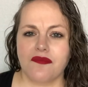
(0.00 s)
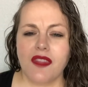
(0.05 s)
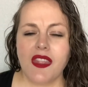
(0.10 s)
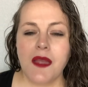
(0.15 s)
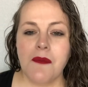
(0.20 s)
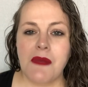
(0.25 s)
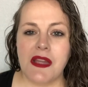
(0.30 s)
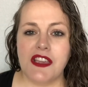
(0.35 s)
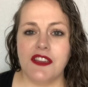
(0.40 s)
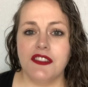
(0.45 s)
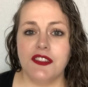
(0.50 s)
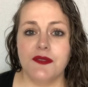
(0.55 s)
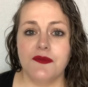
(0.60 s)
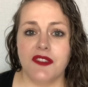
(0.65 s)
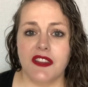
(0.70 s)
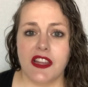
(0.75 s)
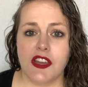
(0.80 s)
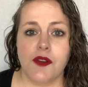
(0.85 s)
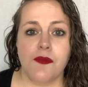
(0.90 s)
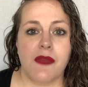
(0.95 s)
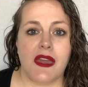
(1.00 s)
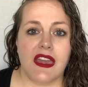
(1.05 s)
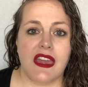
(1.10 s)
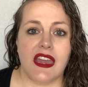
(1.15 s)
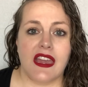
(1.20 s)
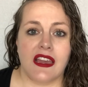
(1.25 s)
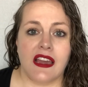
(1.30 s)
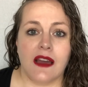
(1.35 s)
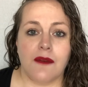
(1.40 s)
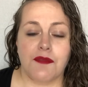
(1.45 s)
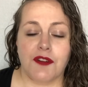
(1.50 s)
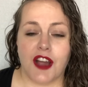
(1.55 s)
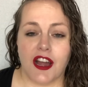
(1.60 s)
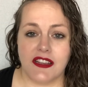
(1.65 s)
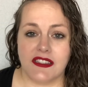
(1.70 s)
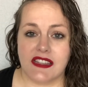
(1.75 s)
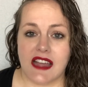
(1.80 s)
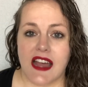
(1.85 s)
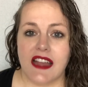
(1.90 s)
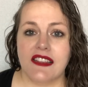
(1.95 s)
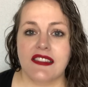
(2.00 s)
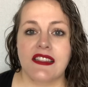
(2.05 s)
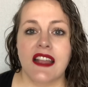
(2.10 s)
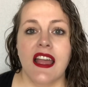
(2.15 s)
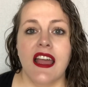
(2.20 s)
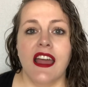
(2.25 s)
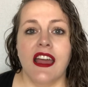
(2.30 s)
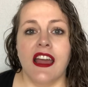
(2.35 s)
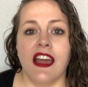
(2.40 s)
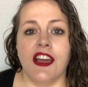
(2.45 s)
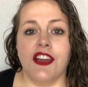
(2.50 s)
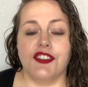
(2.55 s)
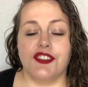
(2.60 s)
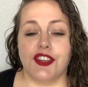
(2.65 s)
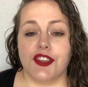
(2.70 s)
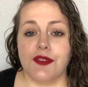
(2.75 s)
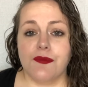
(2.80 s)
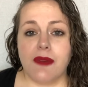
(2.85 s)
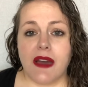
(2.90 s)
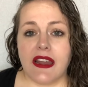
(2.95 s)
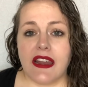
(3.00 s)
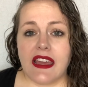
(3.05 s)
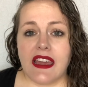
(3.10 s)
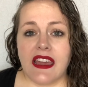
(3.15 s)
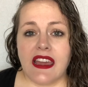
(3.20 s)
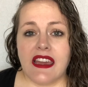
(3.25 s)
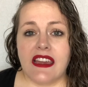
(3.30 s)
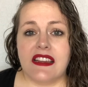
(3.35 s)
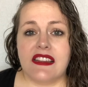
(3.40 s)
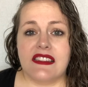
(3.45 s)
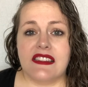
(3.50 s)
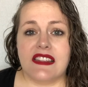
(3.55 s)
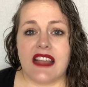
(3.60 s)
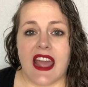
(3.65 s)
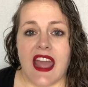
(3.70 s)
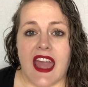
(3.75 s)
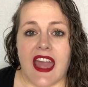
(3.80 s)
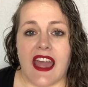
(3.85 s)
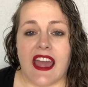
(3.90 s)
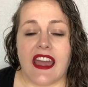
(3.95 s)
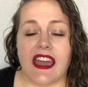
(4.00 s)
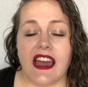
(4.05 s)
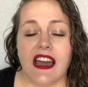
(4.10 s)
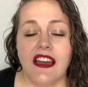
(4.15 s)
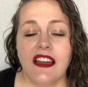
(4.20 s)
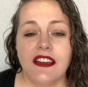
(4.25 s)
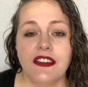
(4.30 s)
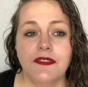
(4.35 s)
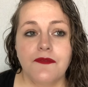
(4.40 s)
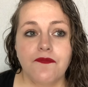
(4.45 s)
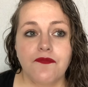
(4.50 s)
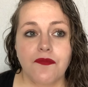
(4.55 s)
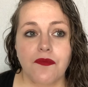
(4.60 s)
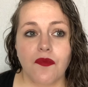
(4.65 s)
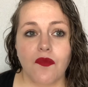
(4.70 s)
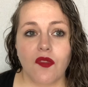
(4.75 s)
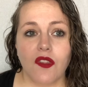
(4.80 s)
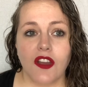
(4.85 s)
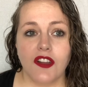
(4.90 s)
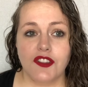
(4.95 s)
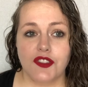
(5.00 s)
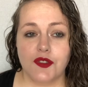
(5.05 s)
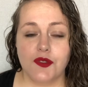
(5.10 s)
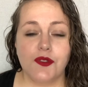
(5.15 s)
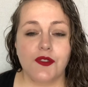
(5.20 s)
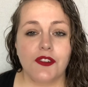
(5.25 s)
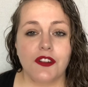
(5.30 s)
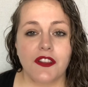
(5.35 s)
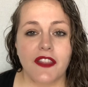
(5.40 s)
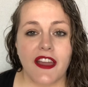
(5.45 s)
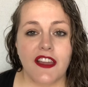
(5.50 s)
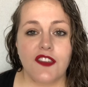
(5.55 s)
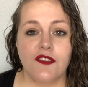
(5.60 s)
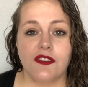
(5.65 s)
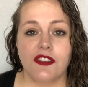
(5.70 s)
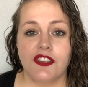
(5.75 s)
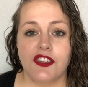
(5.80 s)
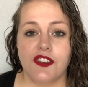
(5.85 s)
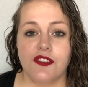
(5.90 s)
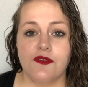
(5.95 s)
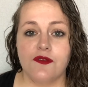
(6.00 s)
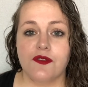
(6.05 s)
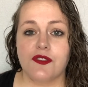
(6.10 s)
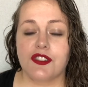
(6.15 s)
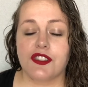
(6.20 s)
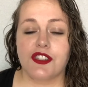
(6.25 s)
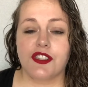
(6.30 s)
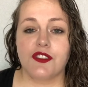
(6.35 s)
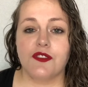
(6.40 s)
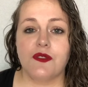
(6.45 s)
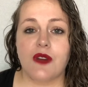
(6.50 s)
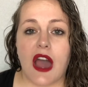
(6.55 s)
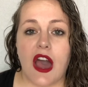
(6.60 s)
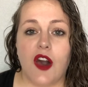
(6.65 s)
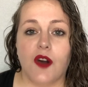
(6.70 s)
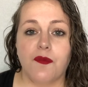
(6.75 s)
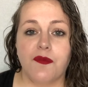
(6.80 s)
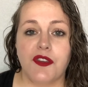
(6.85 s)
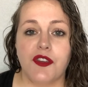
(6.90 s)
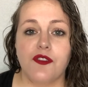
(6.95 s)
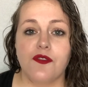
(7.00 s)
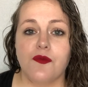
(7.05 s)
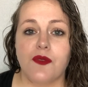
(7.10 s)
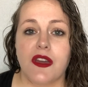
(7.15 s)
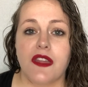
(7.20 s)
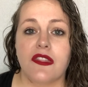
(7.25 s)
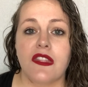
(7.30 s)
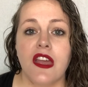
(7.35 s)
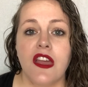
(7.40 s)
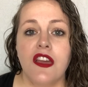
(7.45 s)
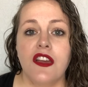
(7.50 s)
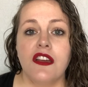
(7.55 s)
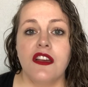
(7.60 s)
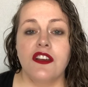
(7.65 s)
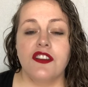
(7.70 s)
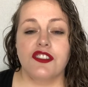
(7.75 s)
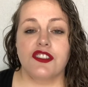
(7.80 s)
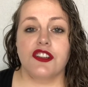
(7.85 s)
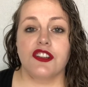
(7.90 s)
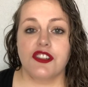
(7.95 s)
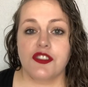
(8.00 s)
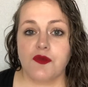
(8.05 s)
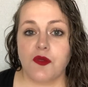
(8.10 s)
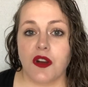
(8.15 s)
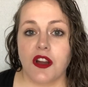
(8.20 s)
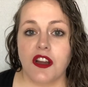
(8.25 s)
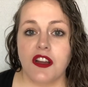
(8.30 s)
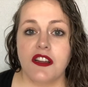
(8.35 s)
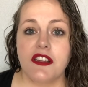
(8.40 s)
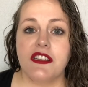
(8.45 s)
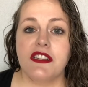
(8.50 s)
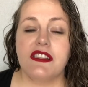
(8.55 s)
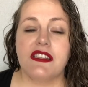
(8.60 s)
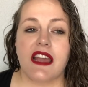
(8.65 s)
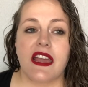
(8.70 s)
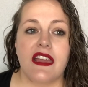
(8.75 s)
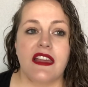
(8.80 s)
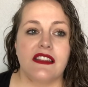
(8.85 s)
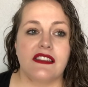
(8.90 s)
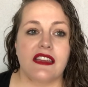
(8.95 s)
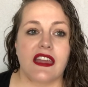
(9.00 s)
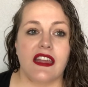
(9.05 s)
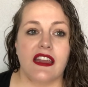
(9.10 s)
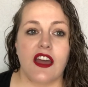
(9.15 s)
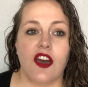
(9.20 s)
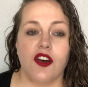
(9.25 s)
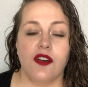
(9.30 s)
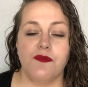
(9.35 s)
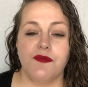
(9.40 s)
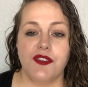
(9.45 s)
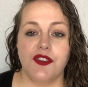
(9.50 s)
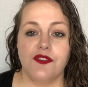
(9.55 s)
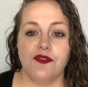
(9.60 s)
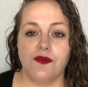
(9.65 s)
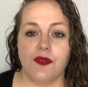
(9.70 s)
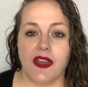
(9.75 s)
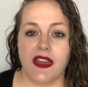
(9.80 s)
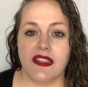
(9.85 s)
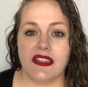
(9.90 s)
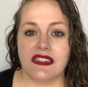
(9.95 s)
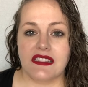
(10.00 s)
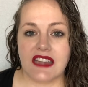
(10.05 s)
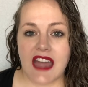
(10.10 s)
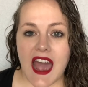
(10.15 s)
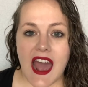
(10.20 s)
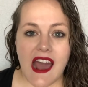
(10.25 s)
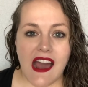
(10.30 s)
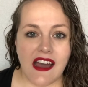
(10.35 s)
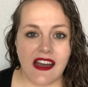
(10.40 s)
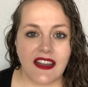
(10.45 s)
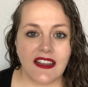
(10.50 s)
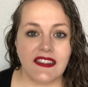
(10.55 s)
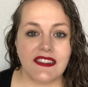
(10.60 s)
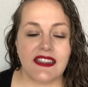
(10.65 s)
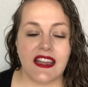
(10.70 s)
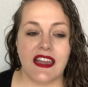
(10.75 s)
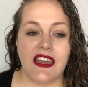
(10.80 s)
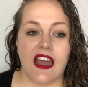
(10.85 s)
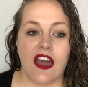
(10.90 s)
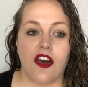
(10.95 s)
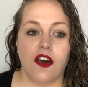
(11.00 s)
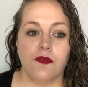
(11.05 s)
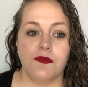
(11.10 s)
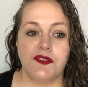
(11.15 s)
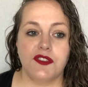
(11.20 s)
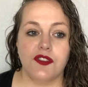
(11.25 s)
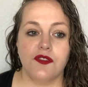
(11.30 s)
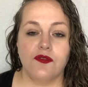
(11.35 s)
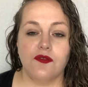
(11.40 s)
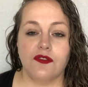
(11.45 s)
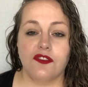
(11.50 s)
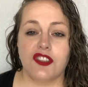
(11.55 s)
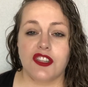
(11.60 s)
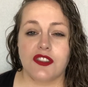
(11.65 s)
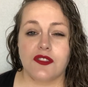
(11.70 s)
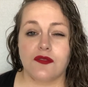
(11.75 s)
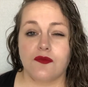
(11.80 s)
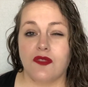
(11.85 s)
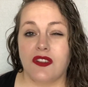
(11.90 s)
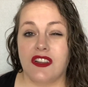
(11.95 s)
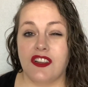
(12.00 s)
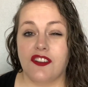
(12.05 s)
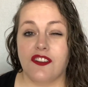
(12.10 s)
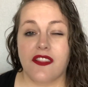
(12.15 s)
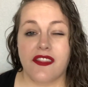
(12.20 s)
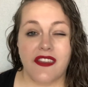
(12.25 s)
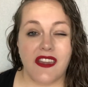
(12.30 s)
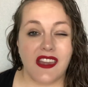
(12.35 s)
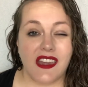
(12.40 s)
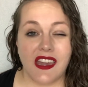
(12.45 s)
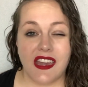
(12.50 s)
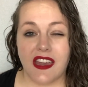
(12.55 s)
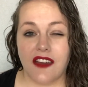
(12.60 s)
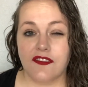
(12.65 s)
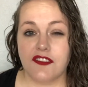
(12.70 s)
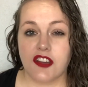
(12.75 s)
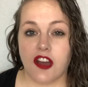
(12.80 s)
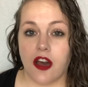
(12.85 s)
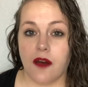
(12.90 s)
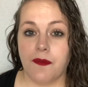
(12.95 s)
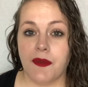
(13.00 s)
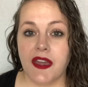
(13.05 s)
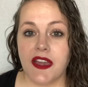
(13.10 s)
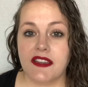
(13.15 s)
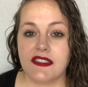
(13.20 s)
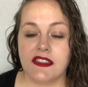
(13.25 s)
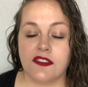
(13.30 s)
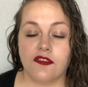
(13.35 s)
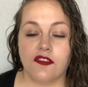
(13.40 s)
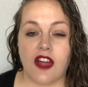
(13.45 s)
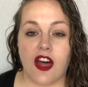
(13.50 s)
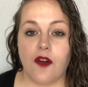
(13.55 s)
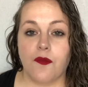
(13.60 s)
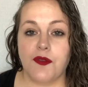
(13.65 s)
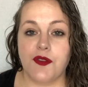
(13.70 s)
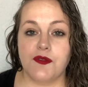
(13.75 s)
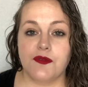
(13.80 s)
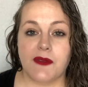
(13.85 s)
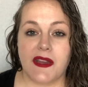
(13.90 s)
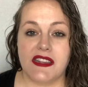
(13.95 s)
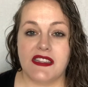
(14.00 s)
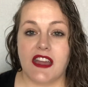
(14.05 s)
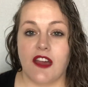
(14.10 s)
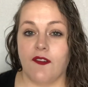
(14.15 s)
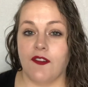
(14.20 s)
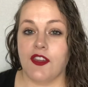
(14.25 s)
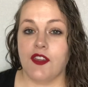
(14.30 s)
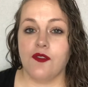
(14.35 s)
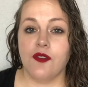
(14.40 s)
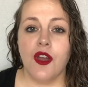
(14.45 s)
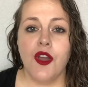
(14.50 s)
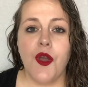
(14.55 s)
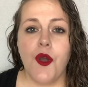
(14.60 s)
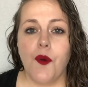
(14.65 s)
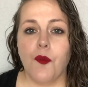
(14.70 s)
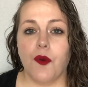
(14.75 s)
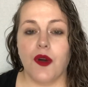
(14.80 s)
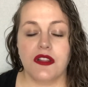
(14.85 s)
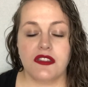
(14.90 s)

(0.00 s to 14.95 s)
my YouTube video making process. TubeBuddy is a tool that you can use to help you with search words. It can help you with tags. It helps you just when you're thinking of topics. It will help you by telling you what